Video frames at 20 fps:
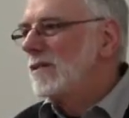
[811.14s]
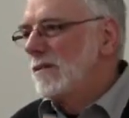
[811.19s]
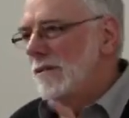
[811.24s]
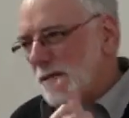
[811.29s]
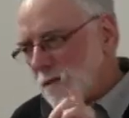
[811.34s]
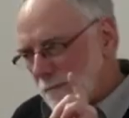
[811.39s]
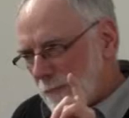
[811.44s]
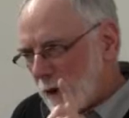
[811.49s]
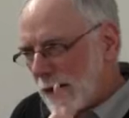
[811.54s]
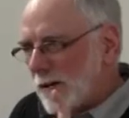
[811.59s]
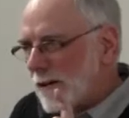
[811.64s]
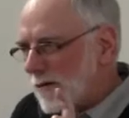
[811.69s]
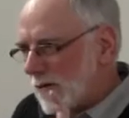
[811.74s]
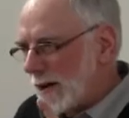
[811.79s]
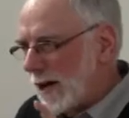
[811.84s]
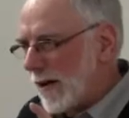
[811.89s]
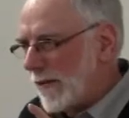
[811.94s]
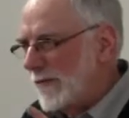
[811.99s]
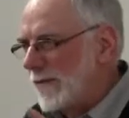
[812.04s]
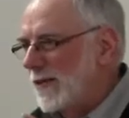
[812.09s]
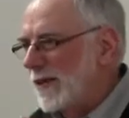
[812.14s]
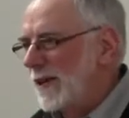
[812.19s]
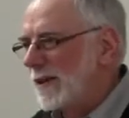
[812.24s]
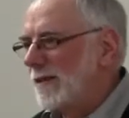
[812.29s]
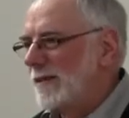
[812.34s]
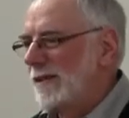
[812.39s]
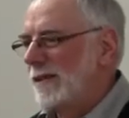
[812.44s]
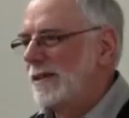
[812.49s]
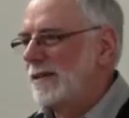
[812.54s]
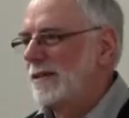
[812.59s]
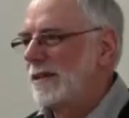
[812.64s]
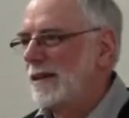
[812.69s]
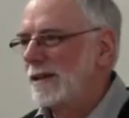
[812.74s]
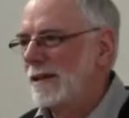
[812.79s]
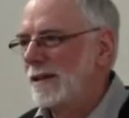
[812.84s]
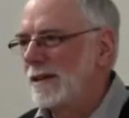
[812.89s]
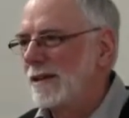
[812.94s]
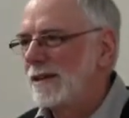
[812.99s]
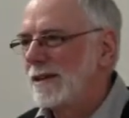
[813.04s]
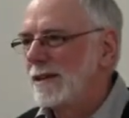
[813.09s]
There was a paragraph there
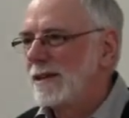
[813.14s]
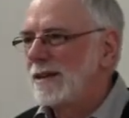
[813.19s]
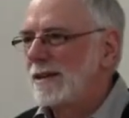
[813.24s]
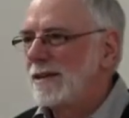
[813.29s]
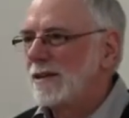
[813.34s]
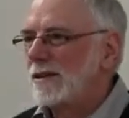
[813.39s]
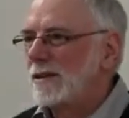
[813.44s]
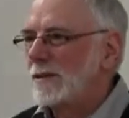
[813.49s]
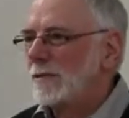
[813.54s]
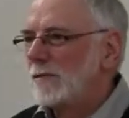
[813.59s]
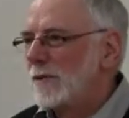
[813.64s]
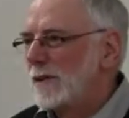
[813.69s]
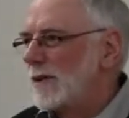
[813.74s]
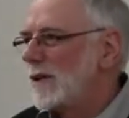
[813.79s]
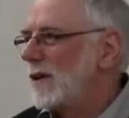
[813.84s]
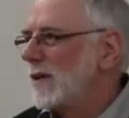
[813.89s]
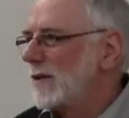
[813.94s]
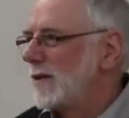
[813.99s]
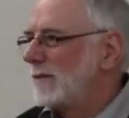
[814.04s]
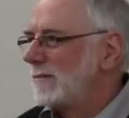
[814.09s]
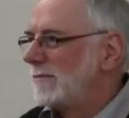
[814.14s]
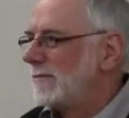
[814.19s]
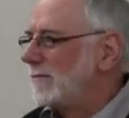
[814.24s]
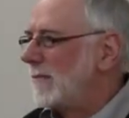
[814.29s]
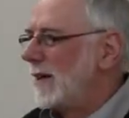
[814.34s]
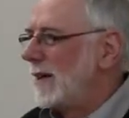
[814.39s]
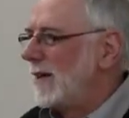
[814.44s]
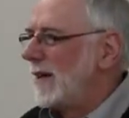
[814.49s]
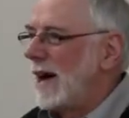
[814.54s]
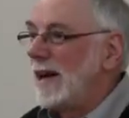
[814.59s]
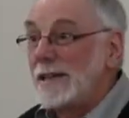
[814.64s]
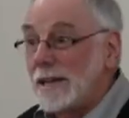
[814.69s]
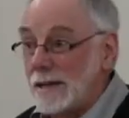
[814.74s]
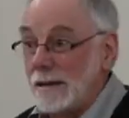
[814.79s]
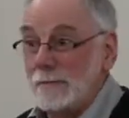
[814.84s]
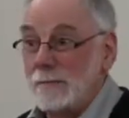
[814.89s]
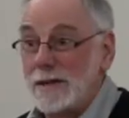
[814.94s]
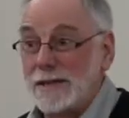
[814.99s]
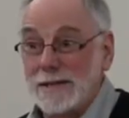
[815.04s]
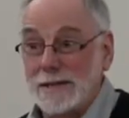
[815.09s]
that could all, I
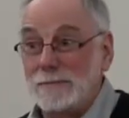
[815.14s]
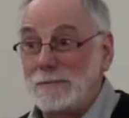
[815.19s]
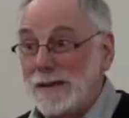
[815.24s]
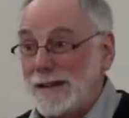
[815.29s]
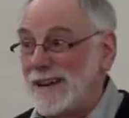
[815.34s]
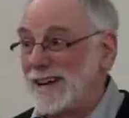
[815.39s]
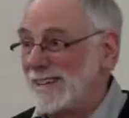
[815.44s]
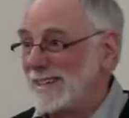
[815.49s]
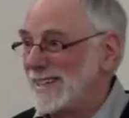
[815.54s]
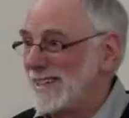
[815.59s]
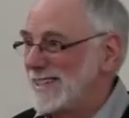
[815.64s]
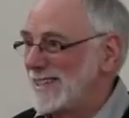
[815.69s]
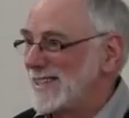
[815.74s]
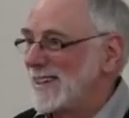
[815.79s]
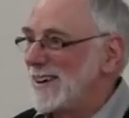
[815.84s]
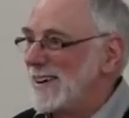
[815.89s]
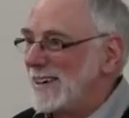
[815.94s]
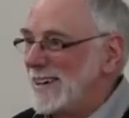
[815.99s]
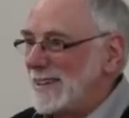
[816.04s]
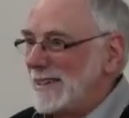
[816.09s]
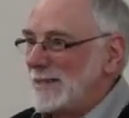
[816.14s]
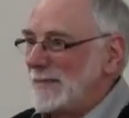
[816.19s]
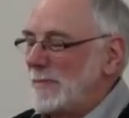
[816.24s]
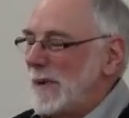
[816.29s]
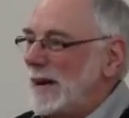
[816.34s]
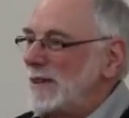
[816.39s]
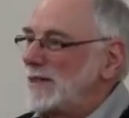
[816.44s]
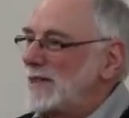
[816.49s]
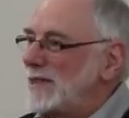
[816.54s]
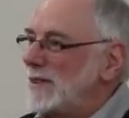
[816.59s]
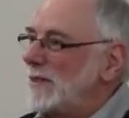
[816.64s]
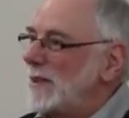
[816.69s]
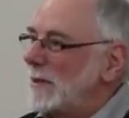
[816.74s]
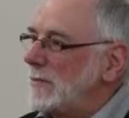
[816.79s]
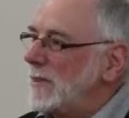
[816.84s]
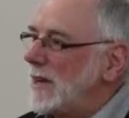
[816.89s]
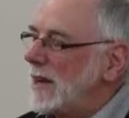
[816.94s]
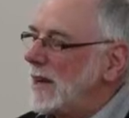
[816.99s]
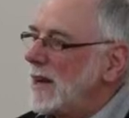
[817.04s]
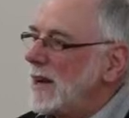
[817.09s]
didn't miss it because I saw it bounced out
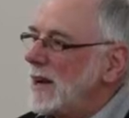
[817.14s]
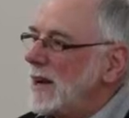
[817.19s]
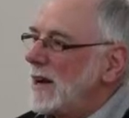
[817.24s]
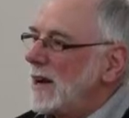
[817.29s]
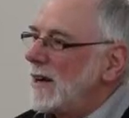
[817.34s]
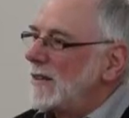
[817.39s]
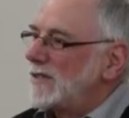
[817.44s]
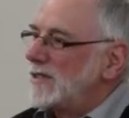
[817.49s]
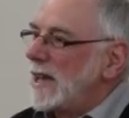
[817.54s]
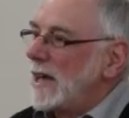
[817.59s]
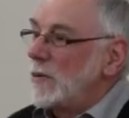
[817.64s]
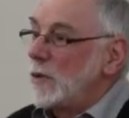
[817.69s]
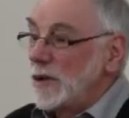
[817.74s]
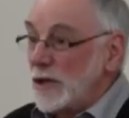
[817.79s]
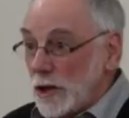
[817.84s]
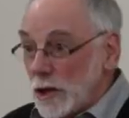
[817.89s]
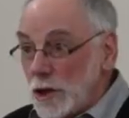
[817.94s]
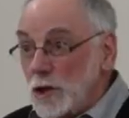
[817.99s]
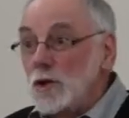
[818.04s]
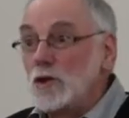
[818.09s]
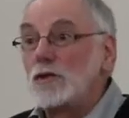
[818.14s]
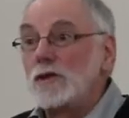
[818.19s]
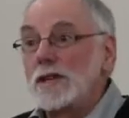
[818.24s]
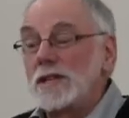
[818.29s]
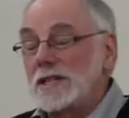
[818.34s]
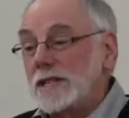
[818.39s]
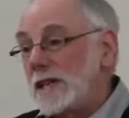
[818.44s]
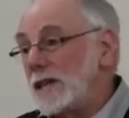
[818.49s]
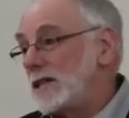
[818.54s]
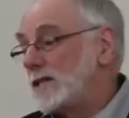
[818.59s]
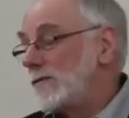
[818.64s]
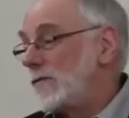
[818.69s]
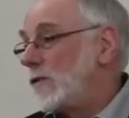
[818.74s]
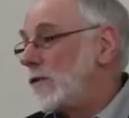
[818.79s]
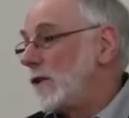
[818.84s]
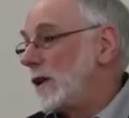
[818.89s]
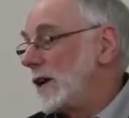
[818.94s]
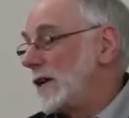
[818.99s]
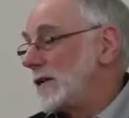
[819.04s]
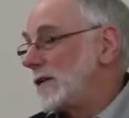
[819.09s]
at me, saying what the Eucharist is
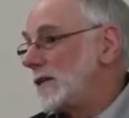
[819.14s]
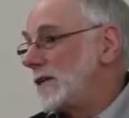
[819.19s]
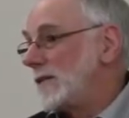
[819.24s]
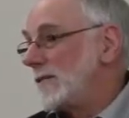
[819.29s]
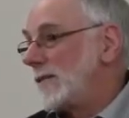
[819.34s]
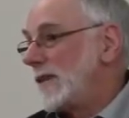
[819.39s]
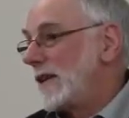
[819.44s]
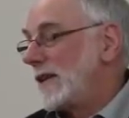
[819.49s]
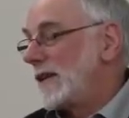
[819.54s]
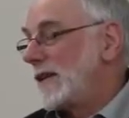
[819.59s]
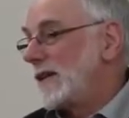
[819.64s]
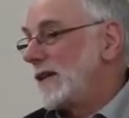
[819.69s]
for us.